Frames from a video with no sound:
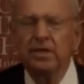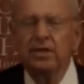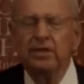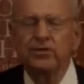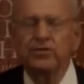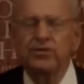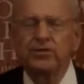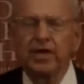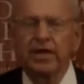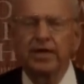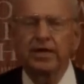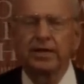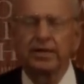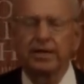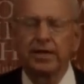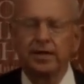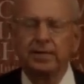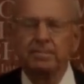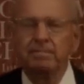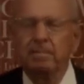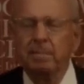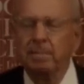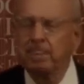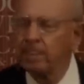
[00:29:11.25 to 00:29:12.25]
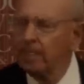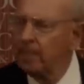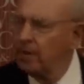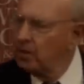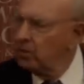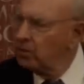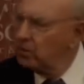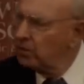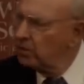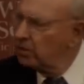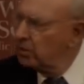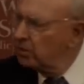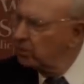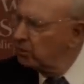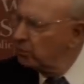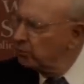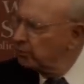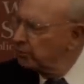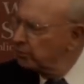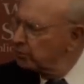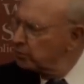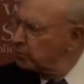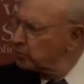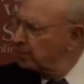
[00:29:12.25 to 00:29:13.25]
Secondly,
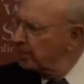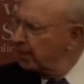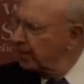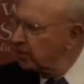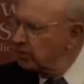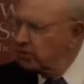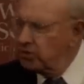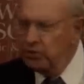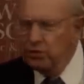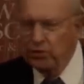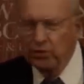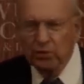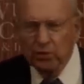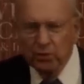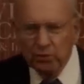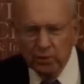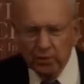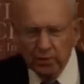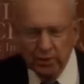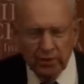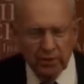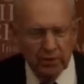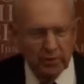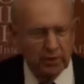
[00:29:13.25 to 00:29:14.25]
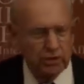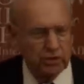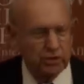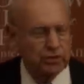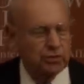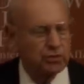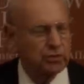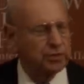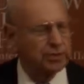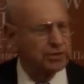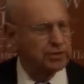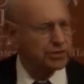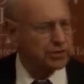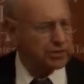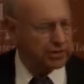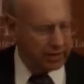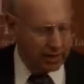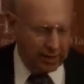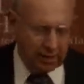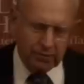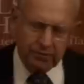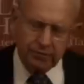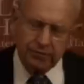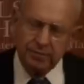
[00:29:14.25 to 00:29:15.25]
with respect to the nuclear issue
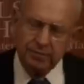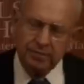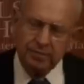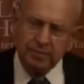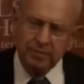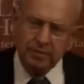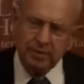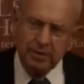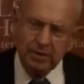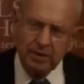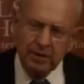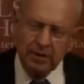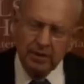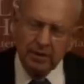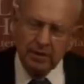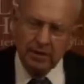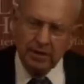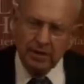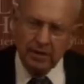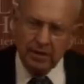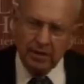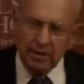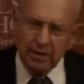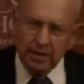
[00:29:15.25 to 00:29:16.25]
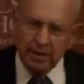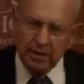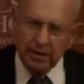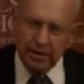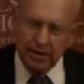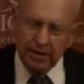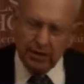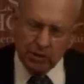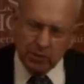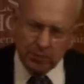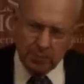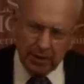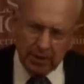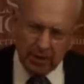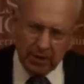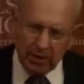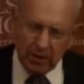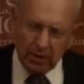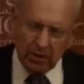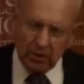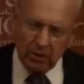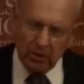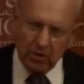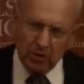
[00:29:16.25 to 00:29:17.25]
itself, it has
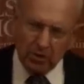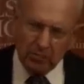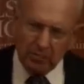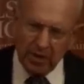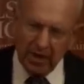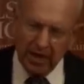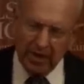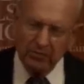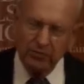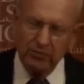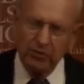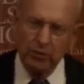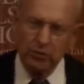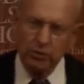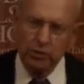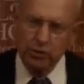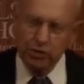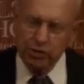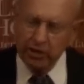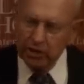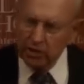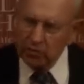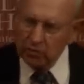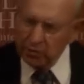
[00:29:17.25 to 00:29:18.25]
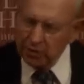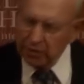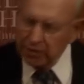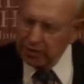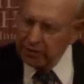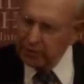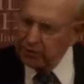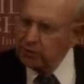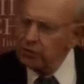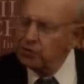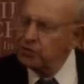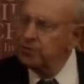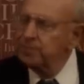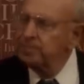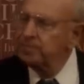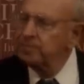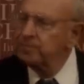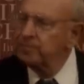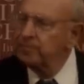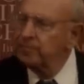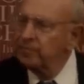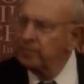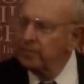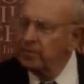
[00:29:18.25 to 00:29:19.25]
been long my view shared with others
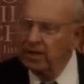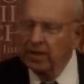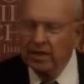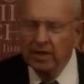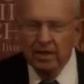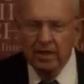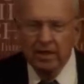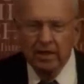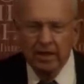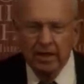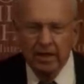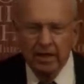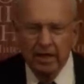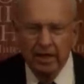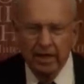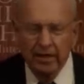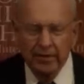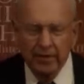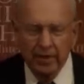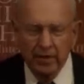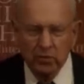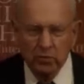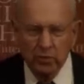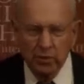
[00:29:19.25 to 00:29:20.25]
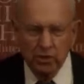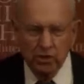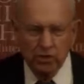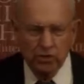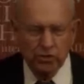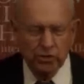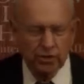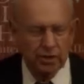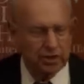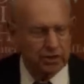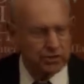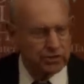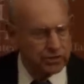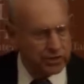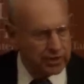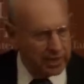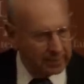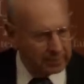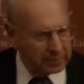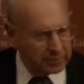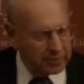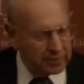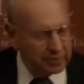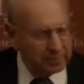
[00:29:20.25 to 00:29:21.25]
uh, that we should
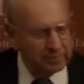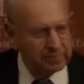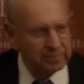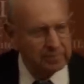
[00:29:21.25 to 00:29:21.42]
accept